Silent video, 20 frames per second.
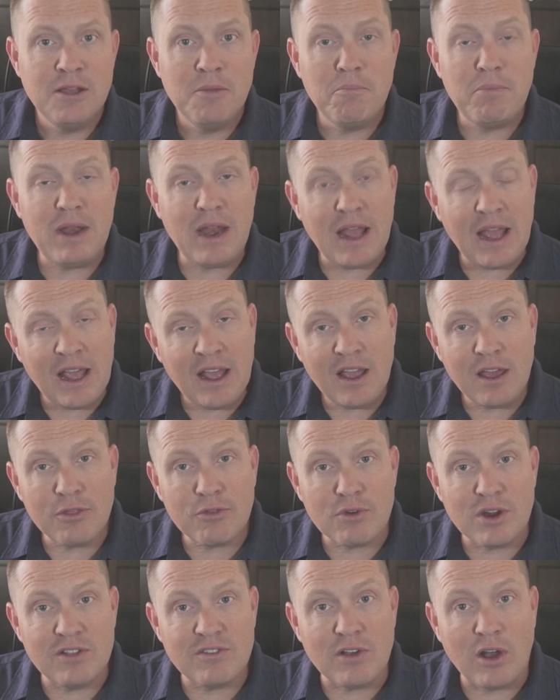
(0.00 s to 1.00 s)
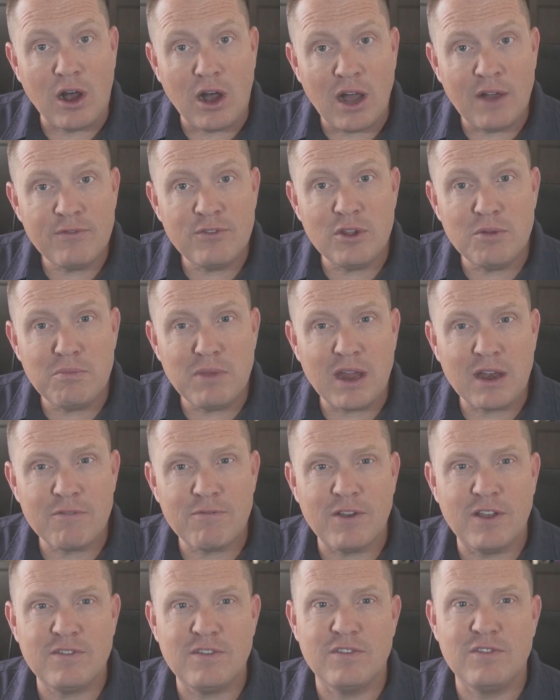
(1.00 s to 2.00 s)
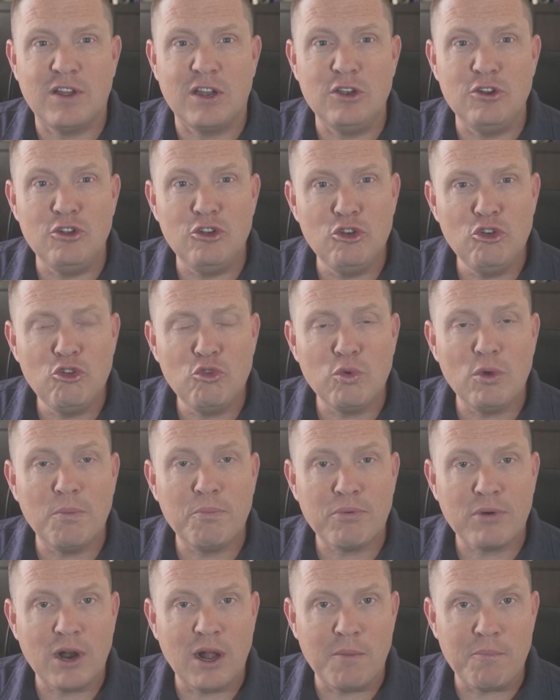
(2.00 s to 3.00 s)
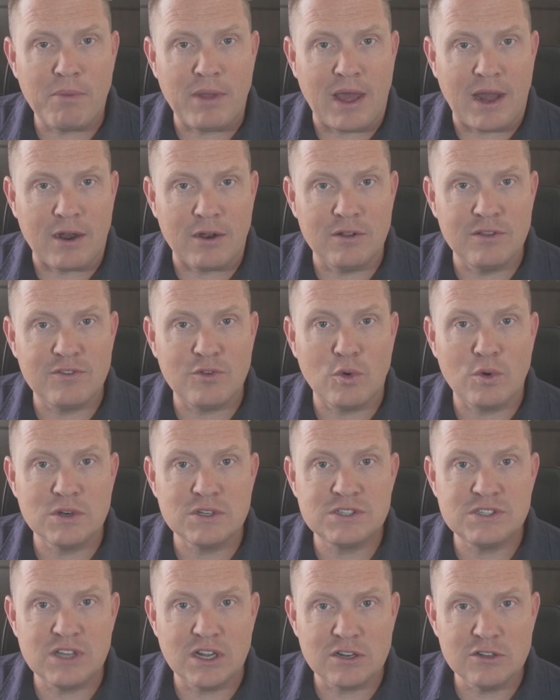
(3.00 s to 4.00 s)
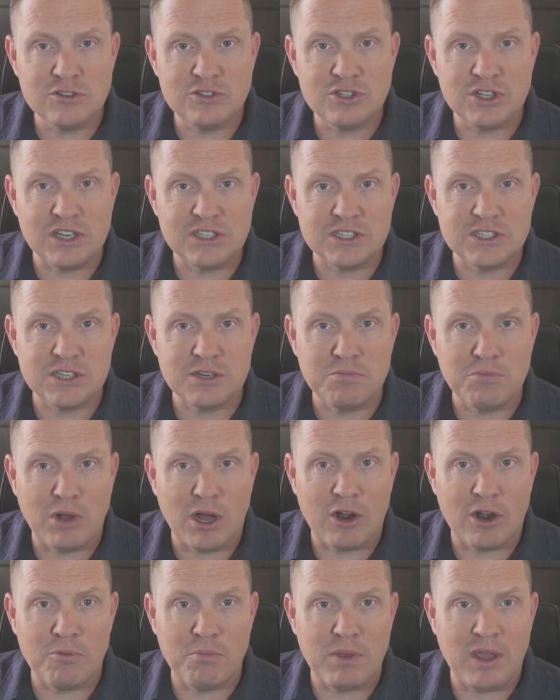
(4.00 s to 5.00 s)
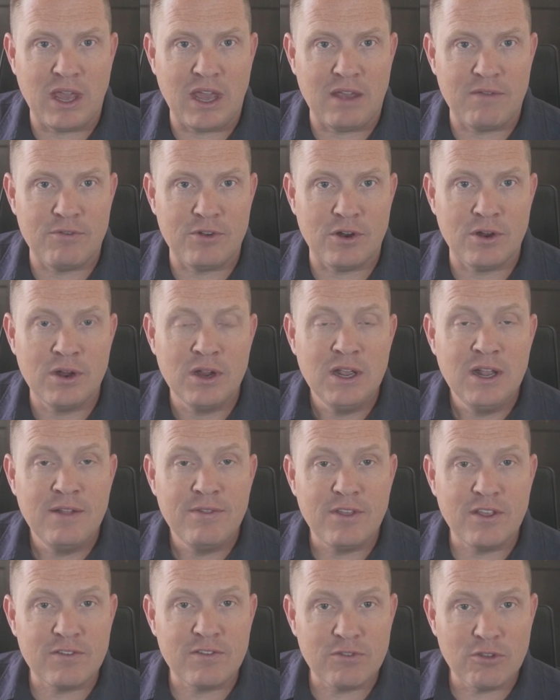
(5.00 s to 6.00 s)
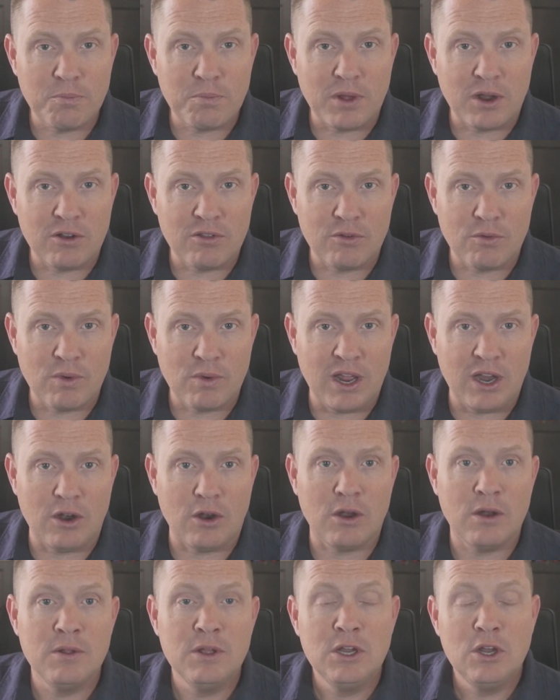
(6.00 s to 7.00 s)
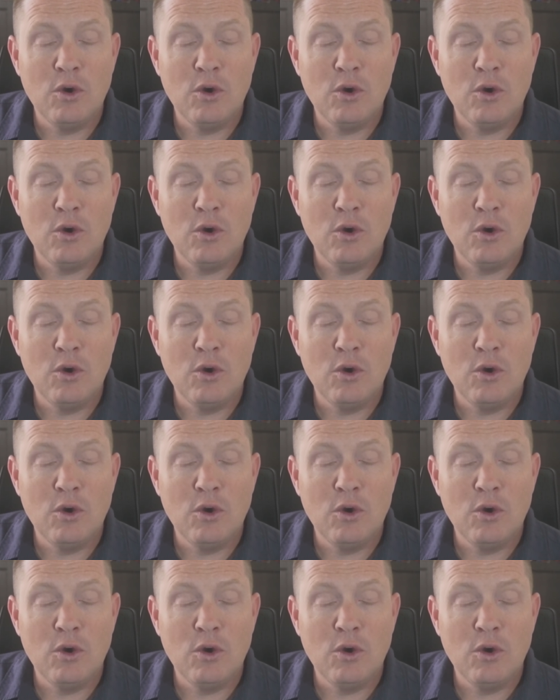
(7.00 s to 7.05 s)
but AI threats often manifest as unusual prompt patterns or subtle changes in model behavior that slip under the radar.